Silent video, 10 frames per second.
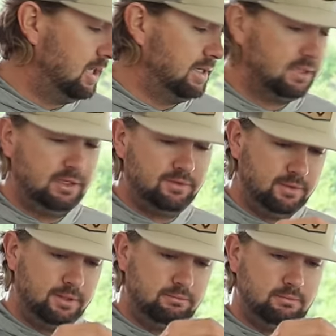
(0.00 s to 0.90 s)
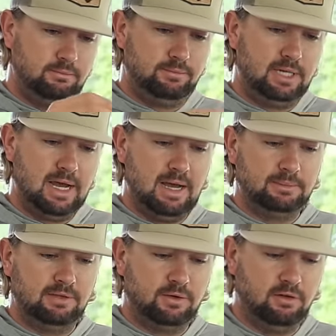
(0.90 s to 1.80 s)
lots of different
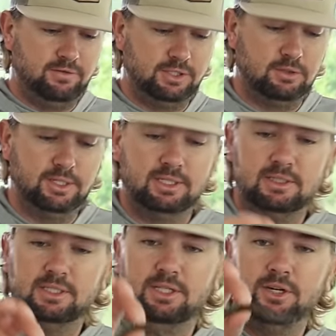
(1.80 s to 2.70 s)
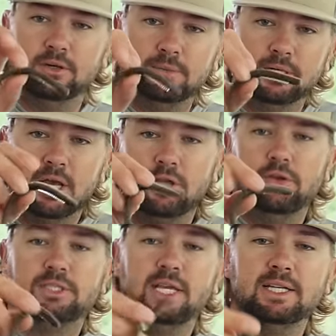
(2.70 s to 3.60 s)
times I've caught fish on this year. But
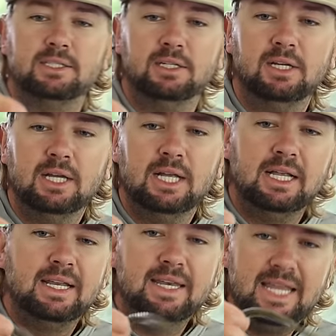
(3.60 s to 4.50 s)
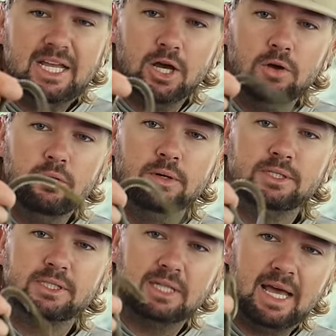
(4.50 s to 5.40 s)
you can see it's a Nico
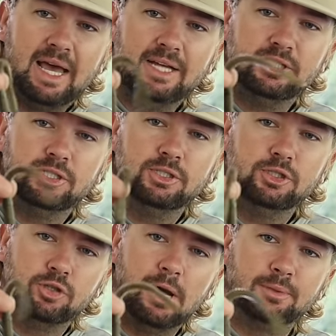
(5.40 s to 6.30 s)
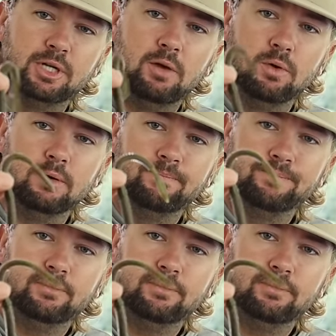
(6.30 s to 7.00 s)
/ drop shot worm.